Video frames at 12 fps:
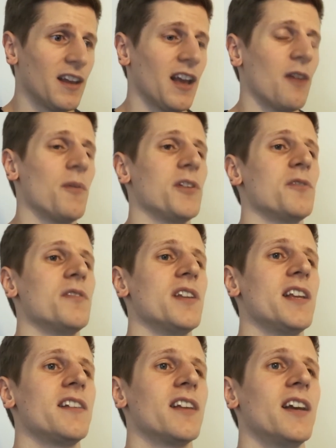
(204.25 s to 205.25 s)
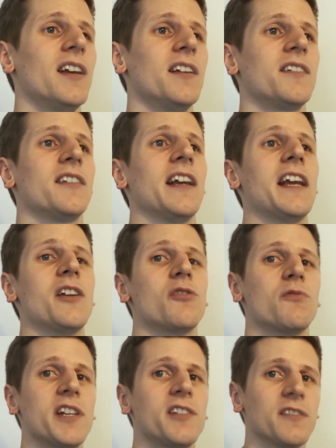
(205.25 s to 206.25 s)
And when you need to
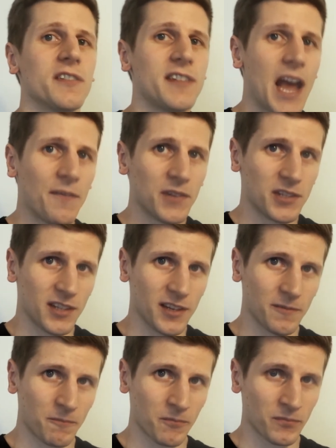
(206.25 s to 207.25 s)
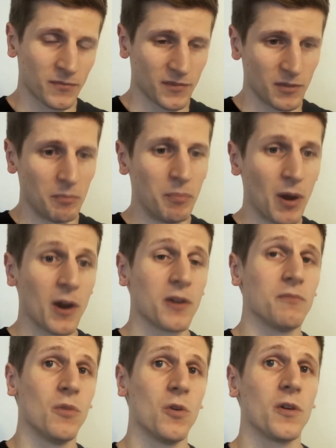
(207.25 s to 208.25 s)
increase your deficit to
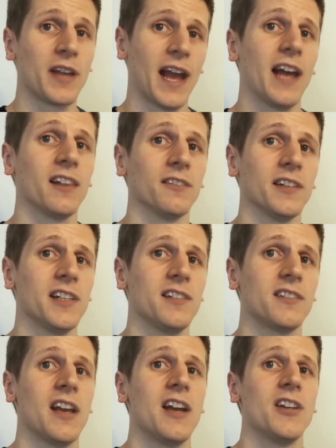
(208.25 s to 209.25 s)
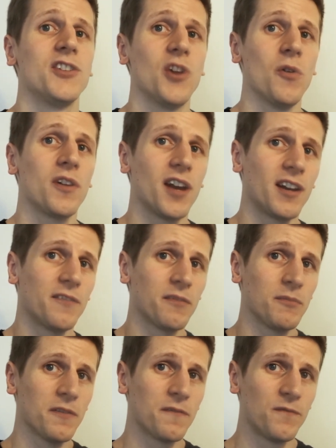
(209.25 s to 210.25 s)
burn more calories, don't cut it
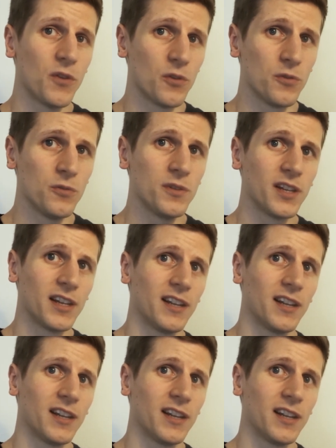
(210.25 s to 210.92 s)
from your food,